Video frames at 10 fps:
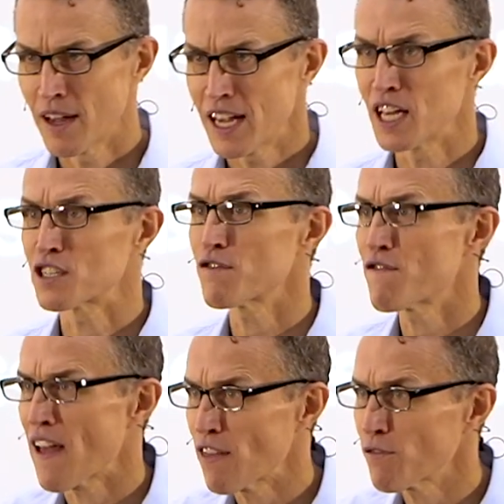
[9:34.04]
he is
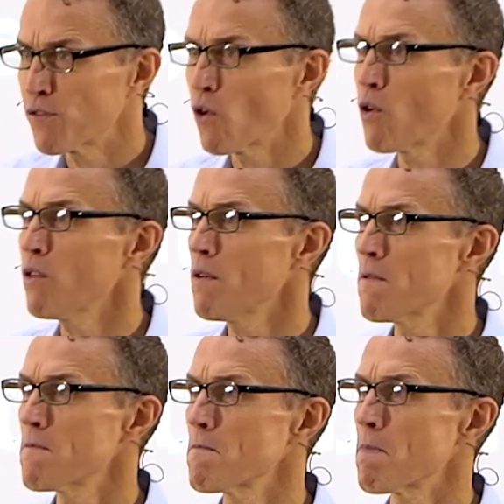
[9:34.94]
faithful
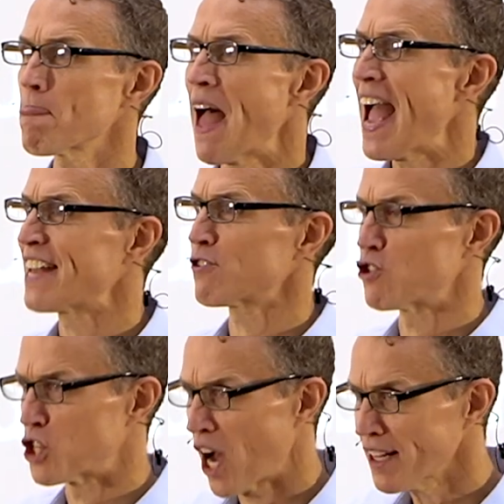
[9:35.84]
and
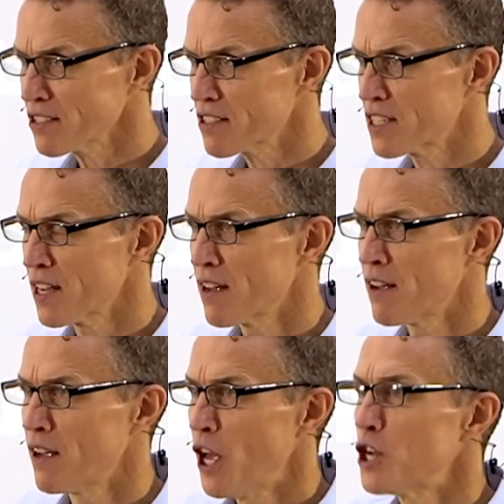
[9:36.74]
just
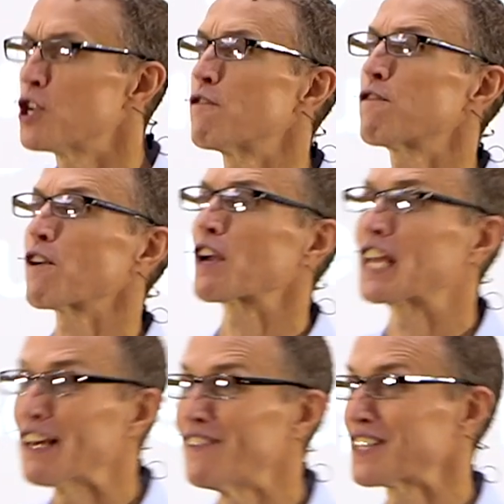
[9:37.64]
to
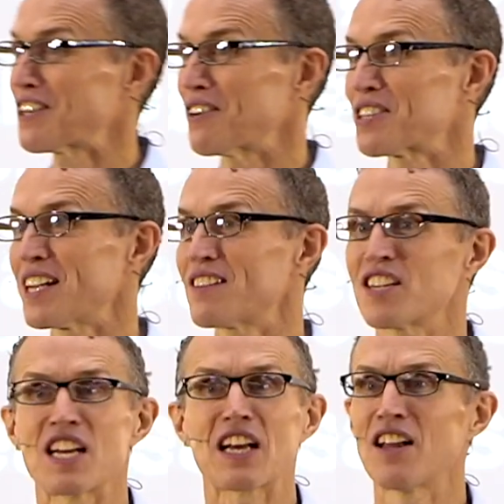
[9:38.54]
forgive us our sins
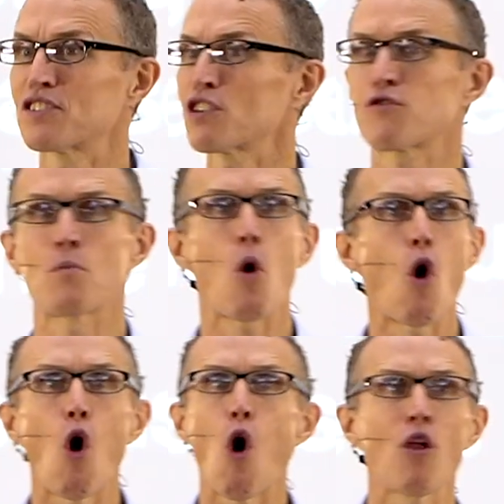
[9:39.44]
and to cleanse us from
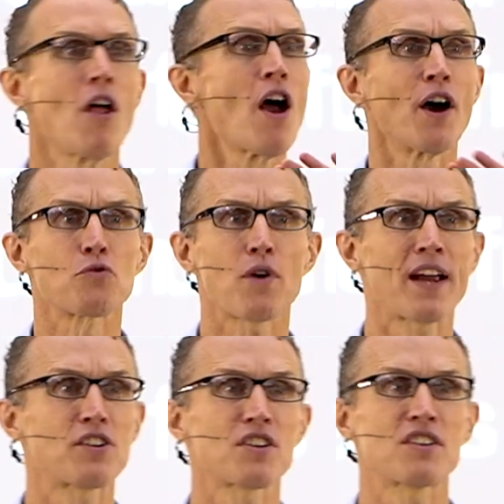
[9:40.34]
all
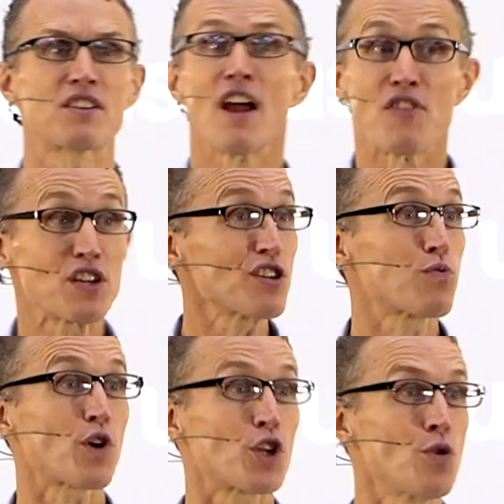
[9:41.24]
unrighteousness. This is
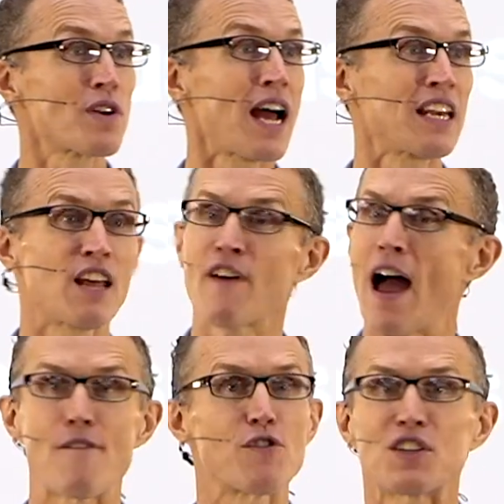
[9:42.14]
where you and I live
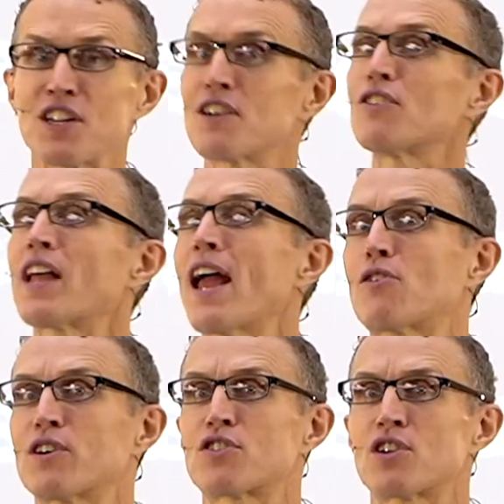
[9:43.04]
every single day,
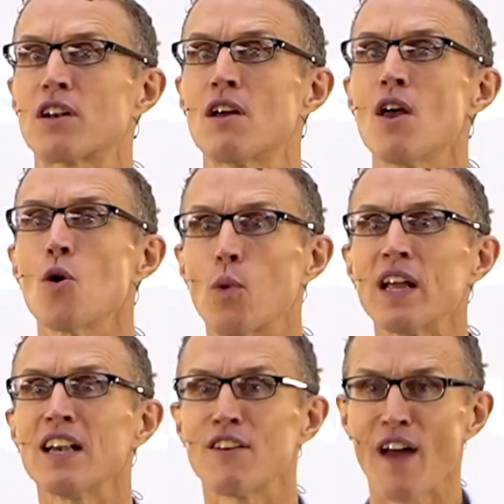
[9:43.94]
Christian.
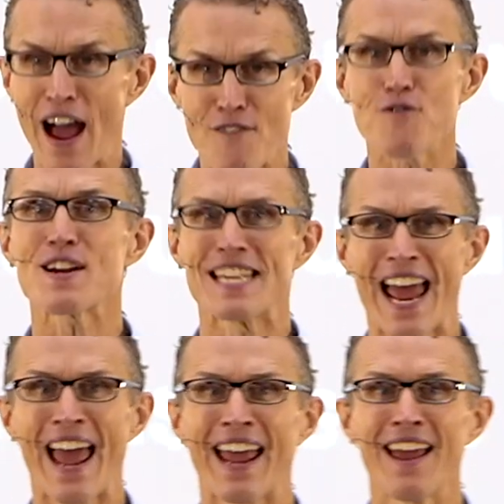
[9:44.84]
We live every
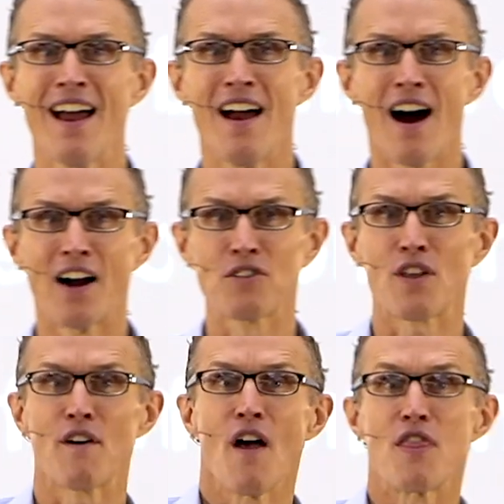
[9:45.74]
day under
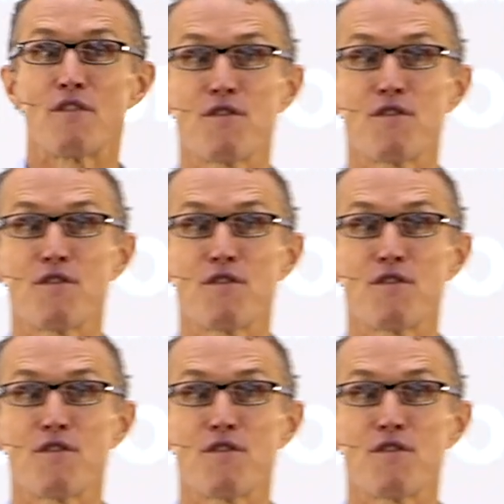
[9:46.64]
the, the